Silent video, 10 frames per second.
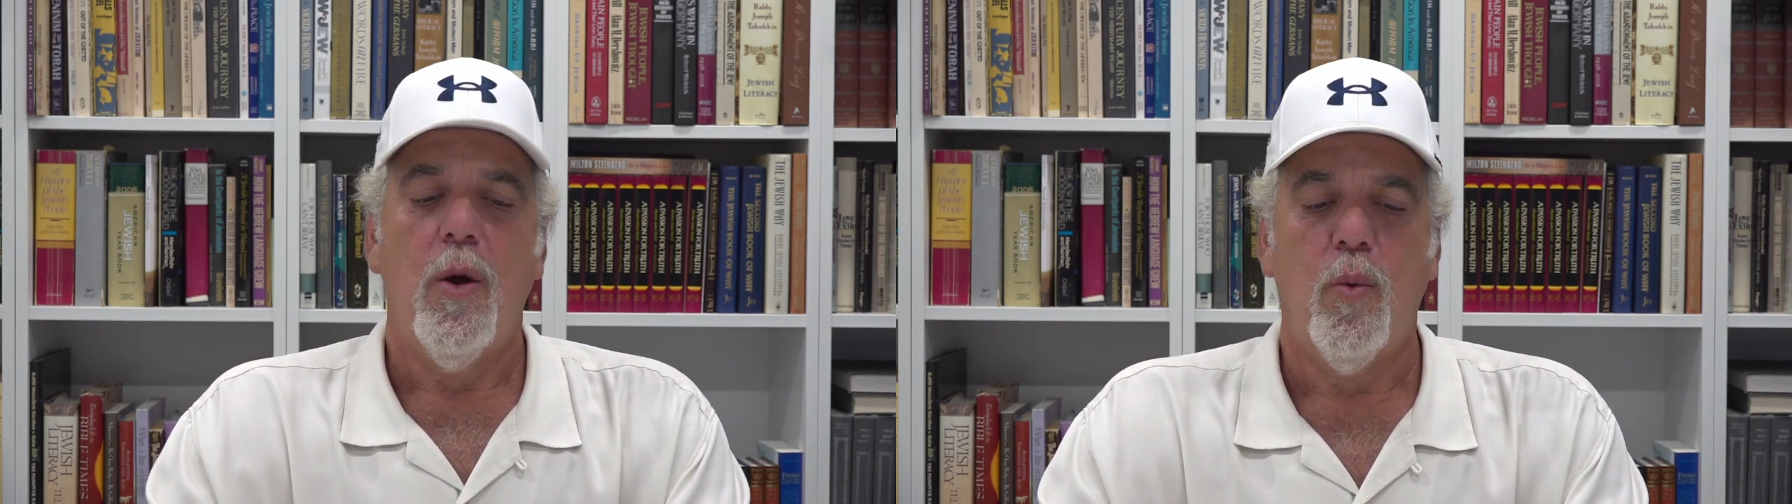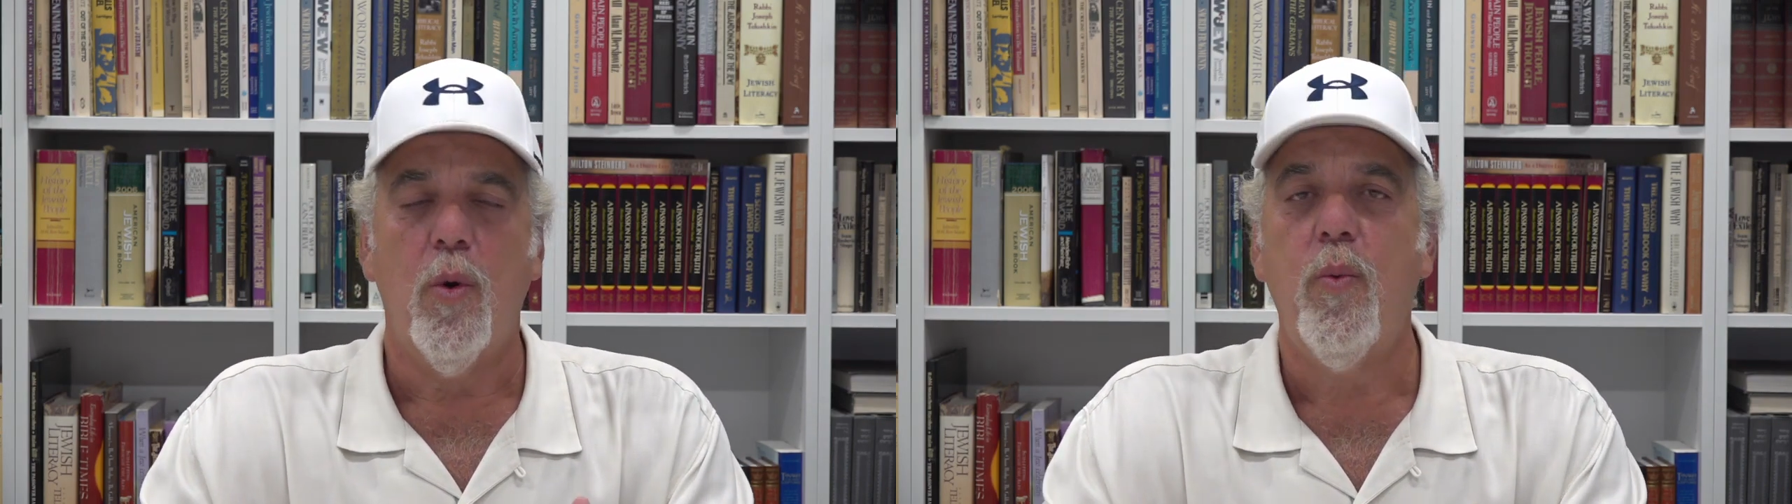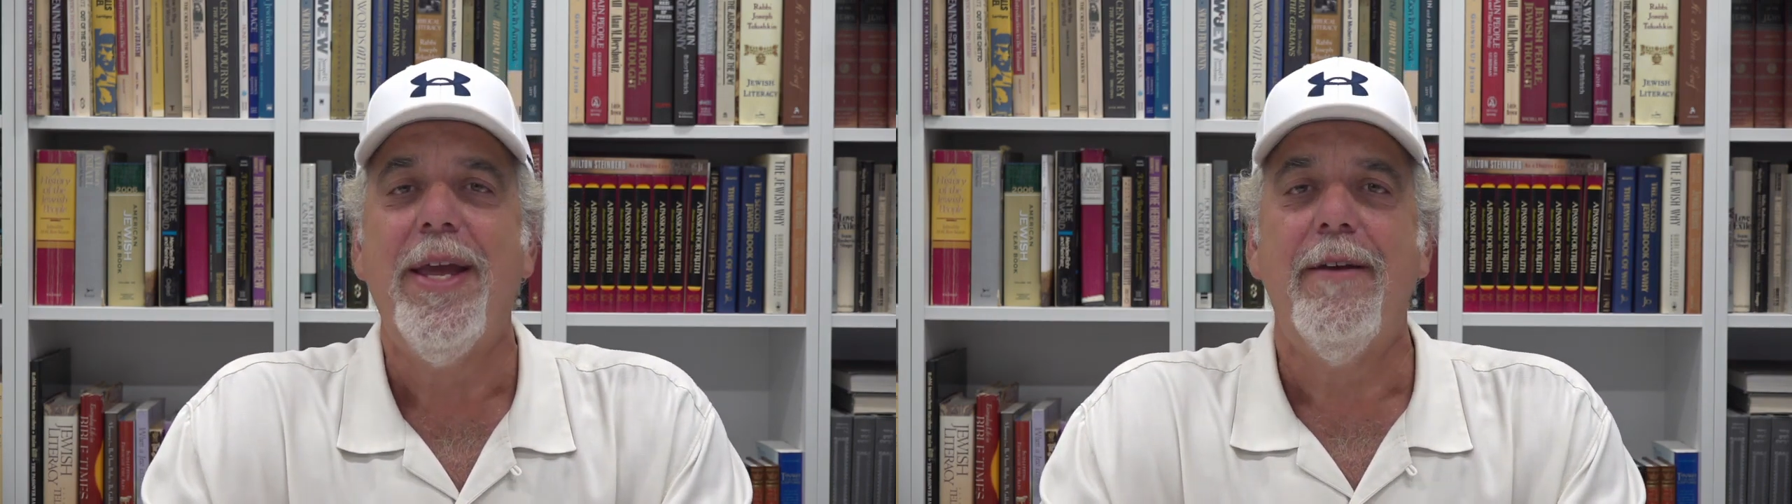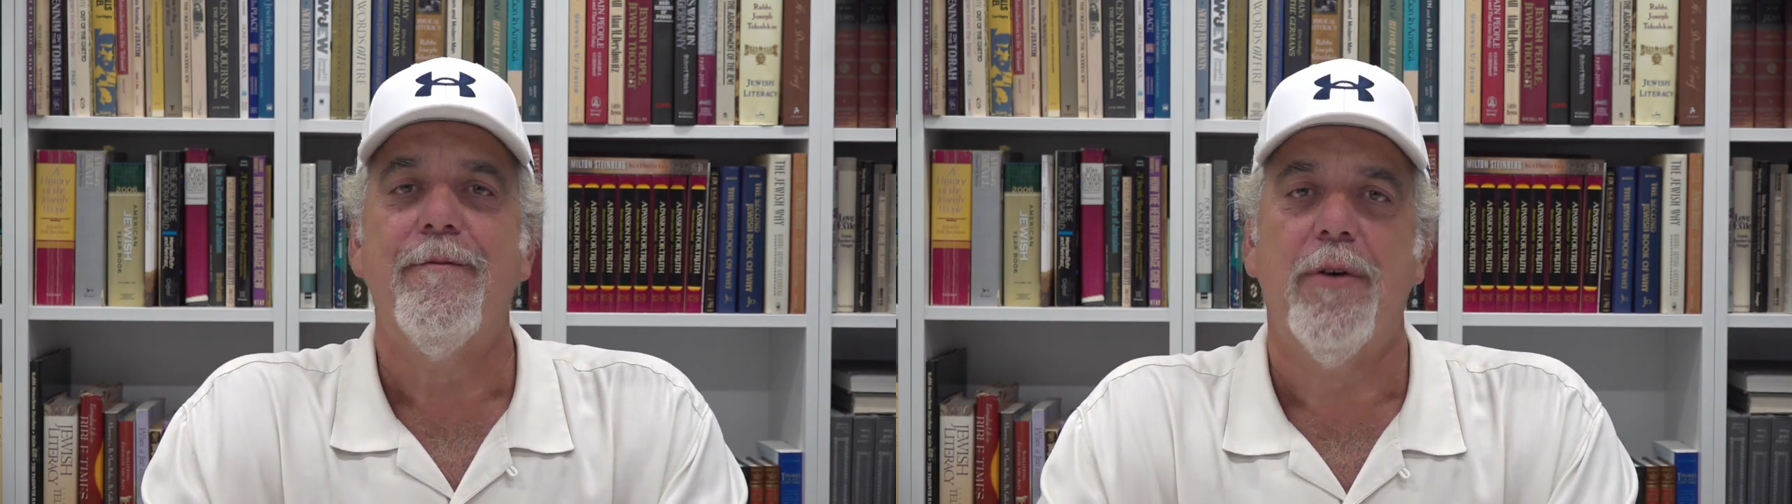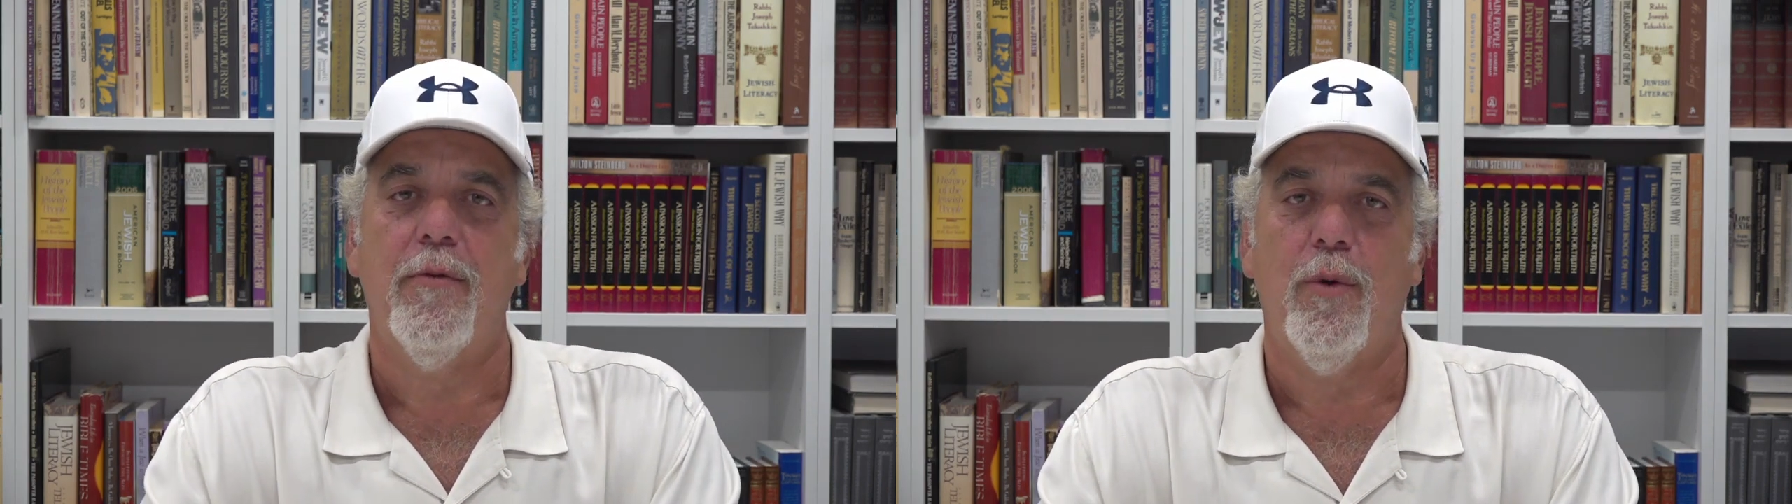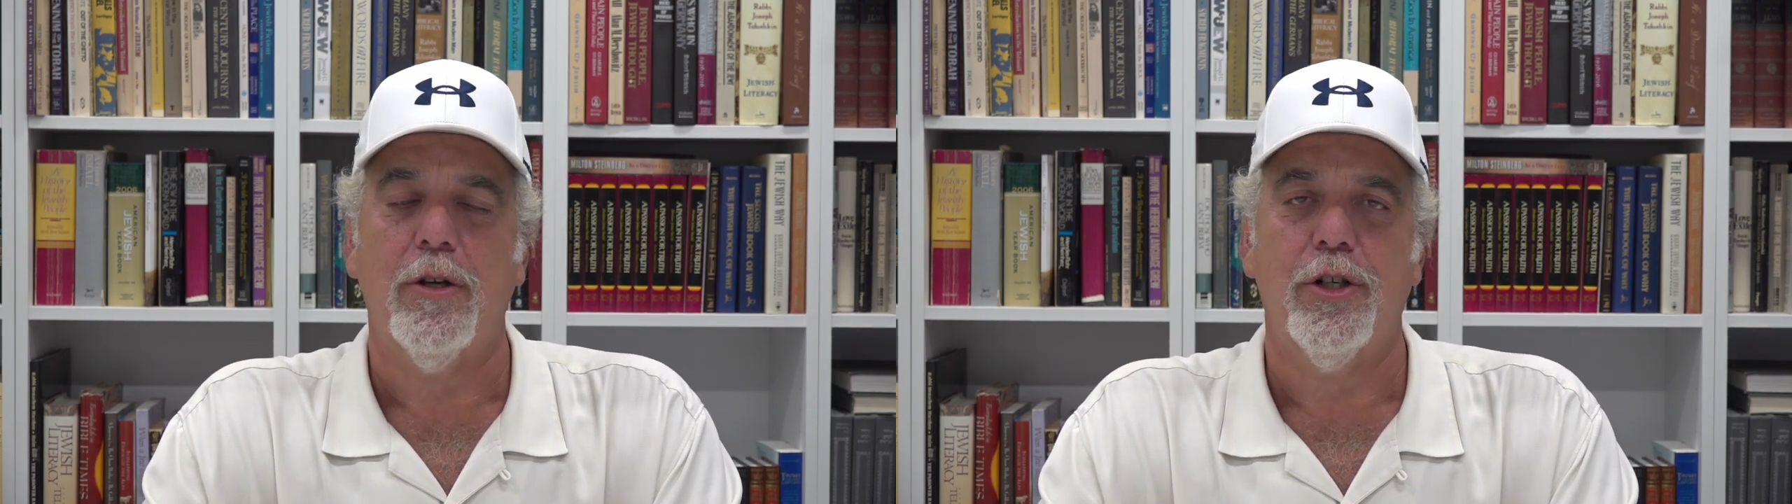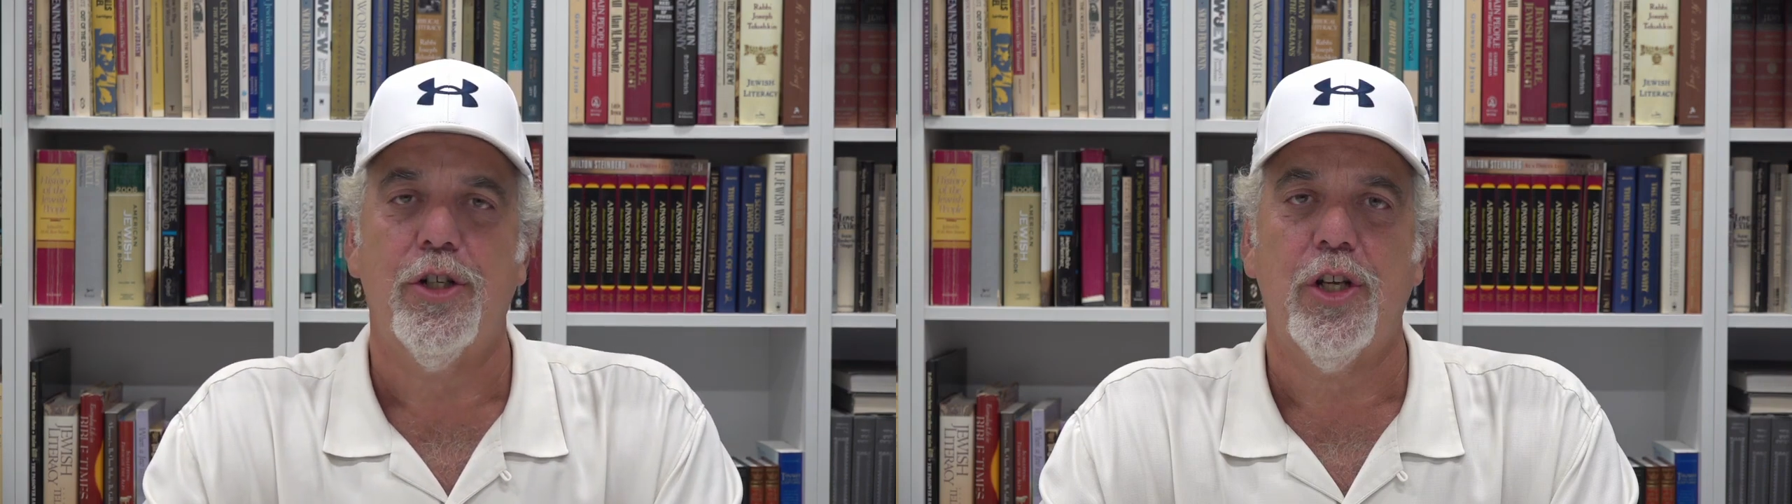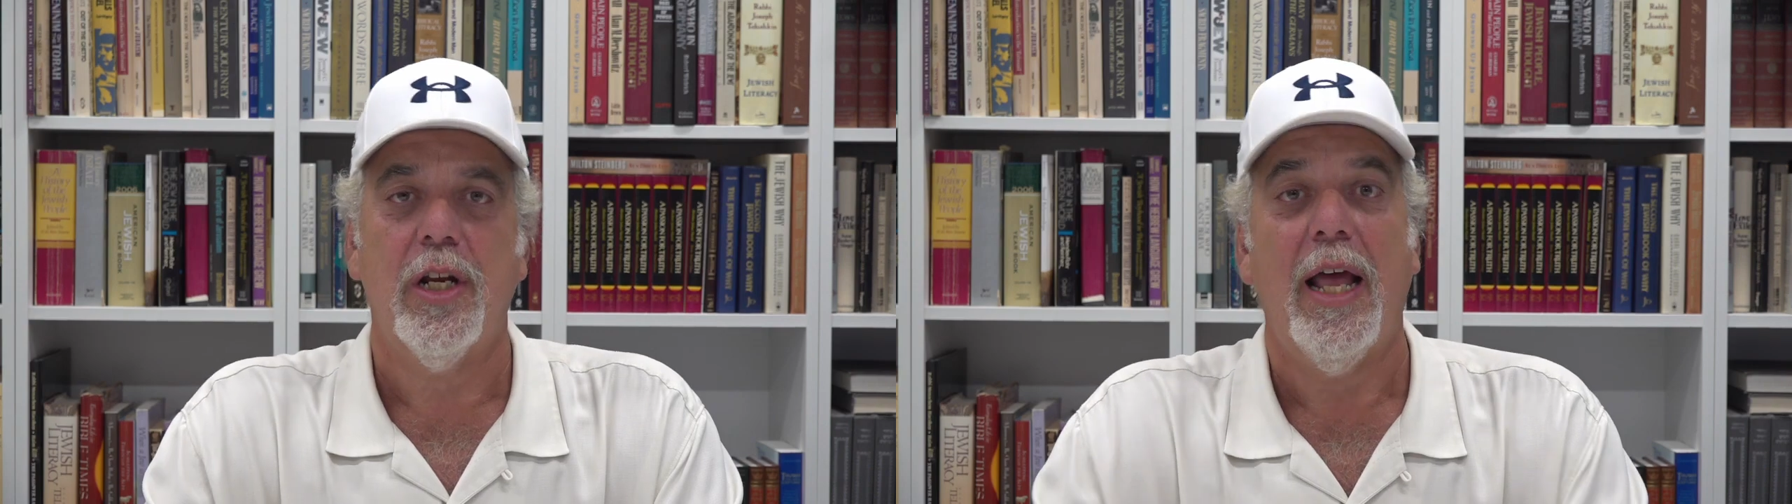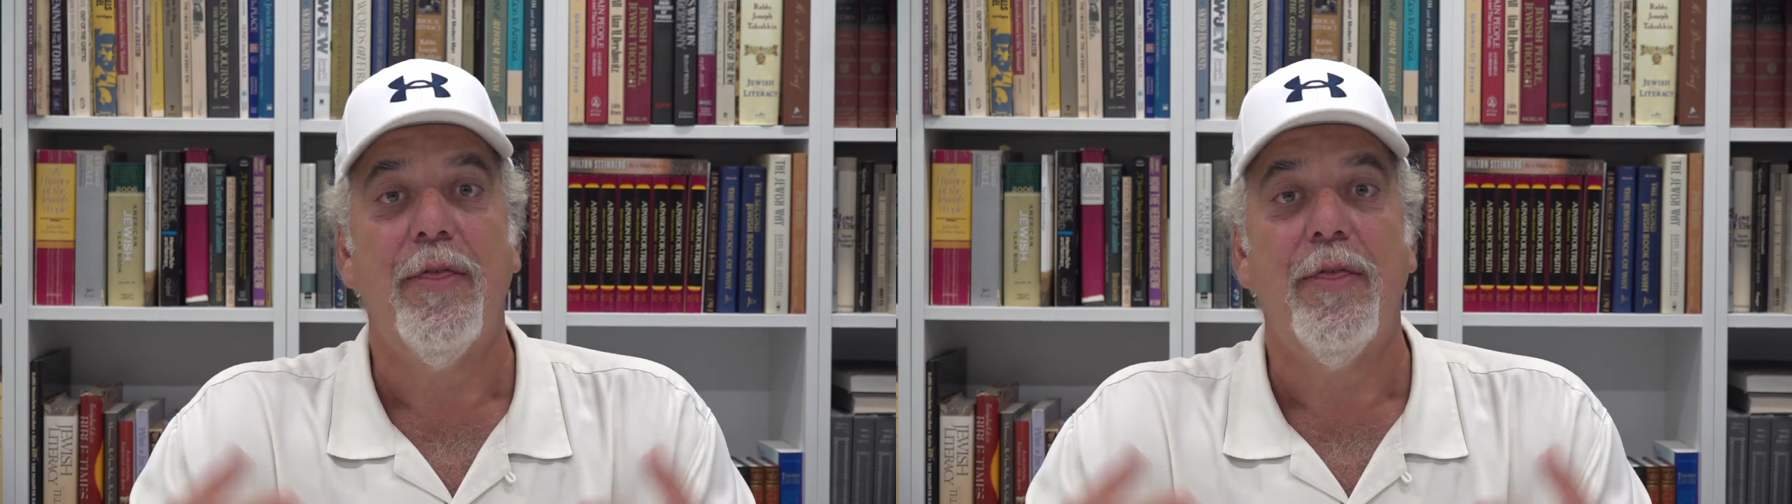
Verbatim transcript: we're a week in front of Rosh Hashanah,